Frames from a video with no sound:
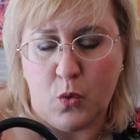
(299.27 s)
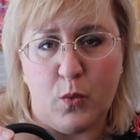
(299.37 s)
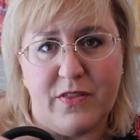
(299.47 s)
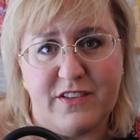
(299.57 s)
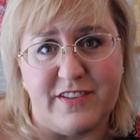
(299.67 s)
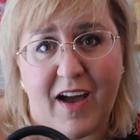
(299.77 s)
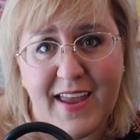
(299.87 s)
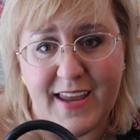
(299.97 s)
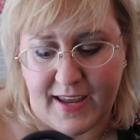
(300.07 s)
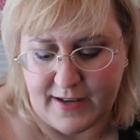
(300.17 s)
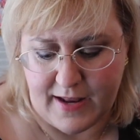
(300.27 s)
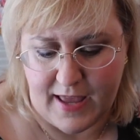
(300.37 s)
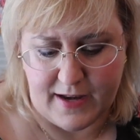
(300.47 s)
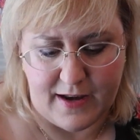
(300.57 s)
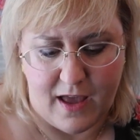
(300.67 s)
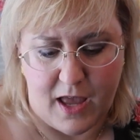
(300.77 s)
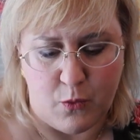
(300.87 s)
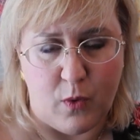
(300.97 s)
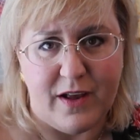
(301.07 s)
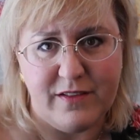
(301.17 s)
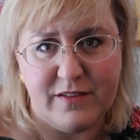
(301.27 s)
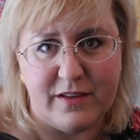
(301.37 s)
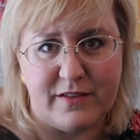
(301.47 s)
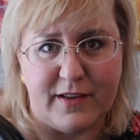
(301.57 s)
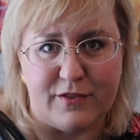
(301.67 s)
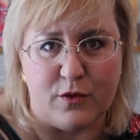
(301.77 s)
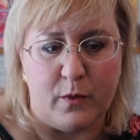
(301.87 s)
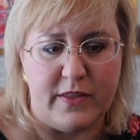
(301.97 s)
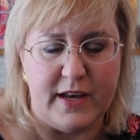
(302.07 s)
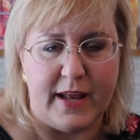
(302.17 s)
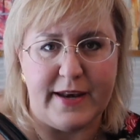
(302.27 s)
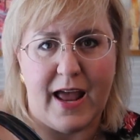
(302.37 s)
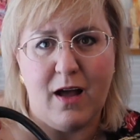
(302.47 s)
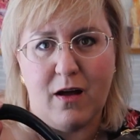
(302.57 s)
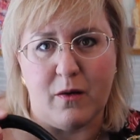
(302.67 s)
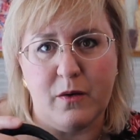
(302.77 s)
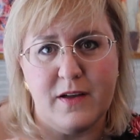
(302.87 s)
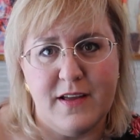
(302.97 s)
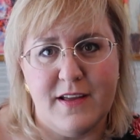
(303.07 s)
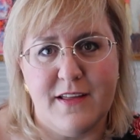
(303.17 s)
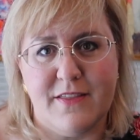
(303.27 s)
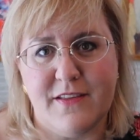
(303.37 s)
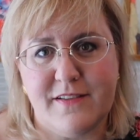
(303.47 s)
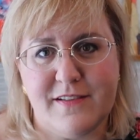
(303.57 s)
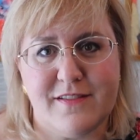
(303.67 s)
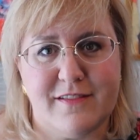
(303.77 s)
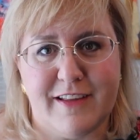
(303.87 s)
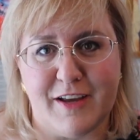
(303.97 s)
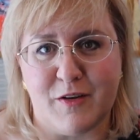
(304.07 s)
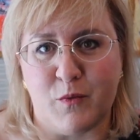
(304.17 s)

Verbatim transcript: with dyeing it. And I was successful with it. And now this is like